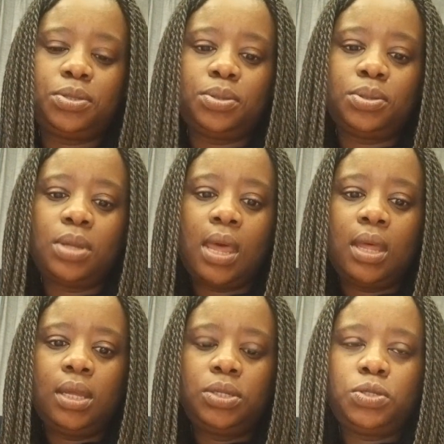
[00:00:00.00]
to
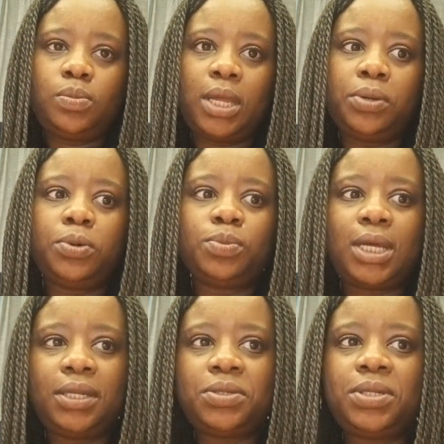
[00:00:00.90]
my home
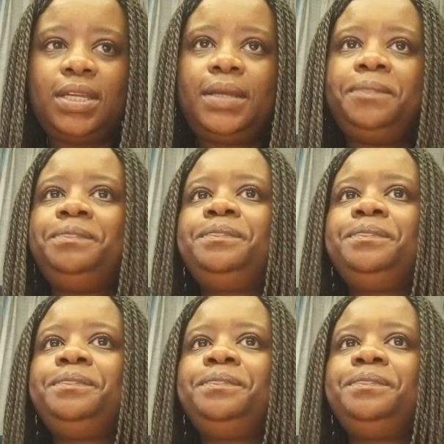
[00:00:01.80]
country.